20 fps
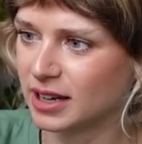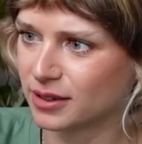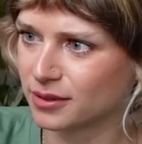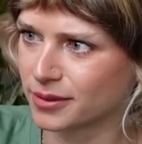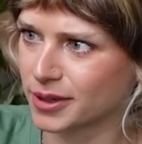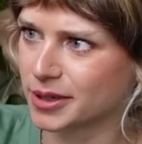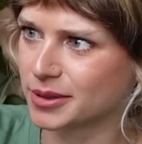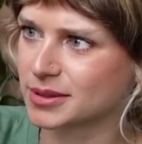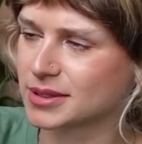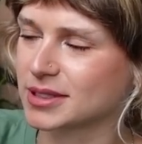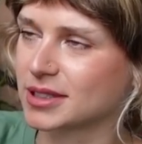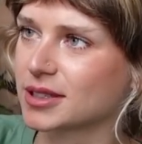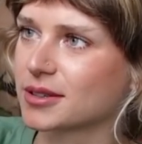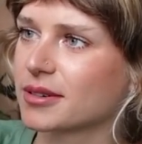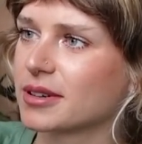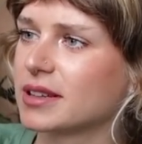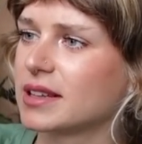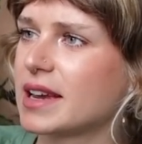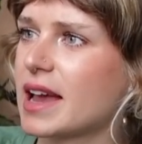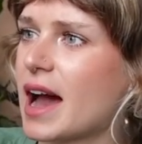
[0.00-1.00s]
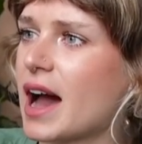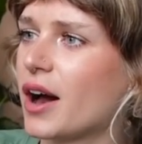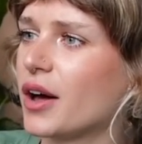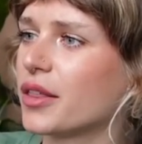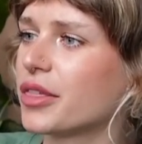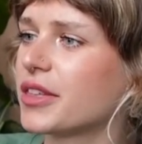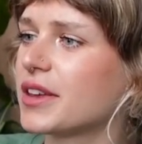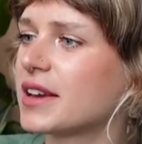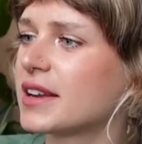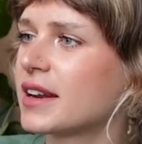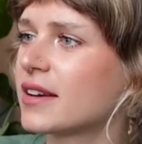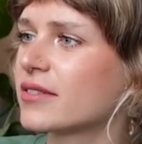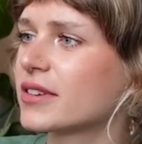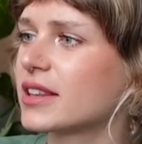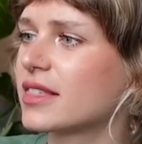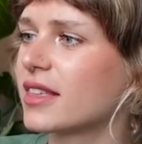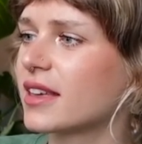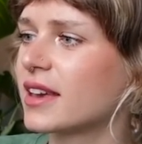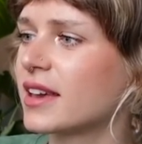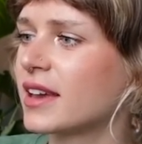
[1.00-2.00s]
Roots look really healthy and
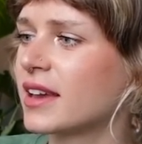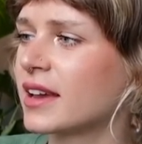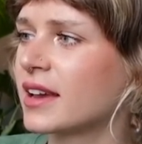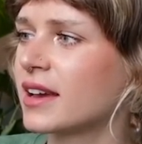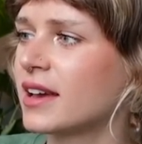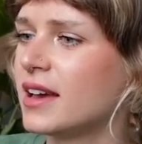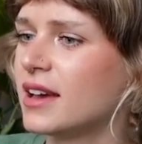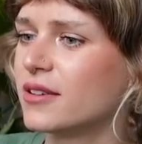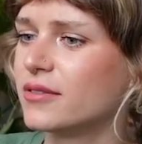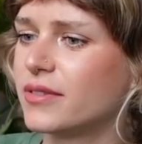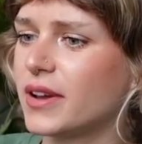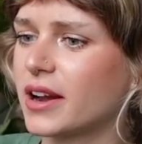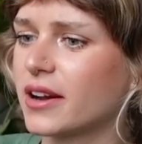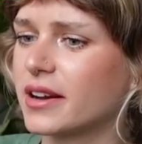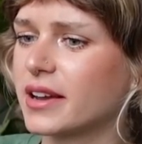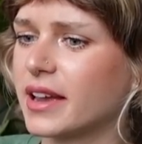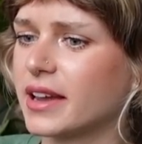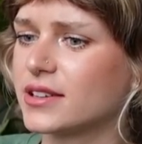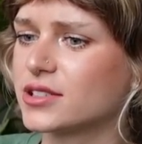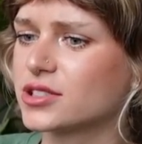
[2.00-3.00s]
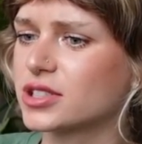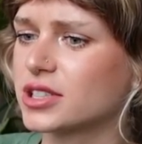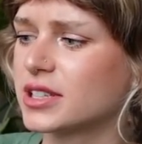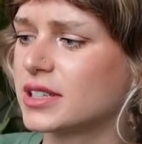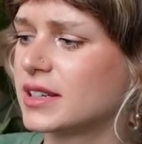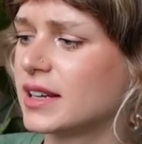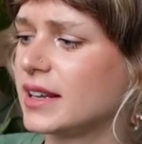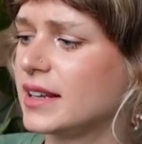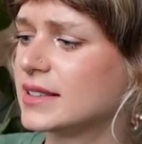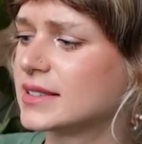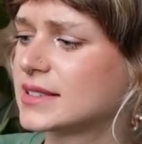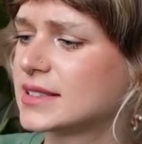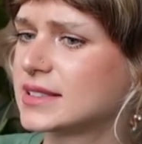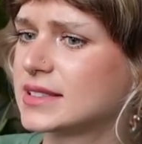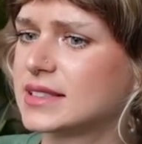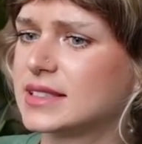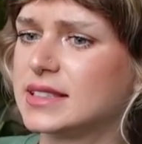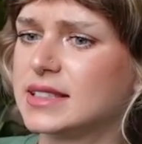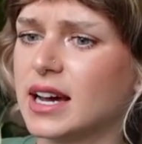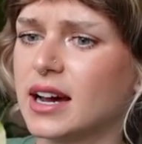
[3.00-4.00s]
everything. Variegation is
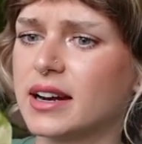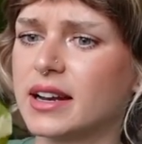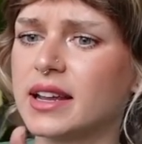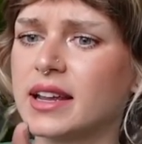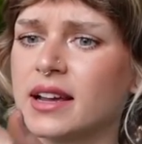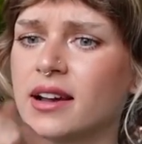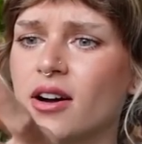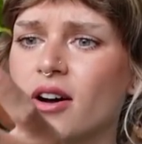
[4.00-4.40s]
stunning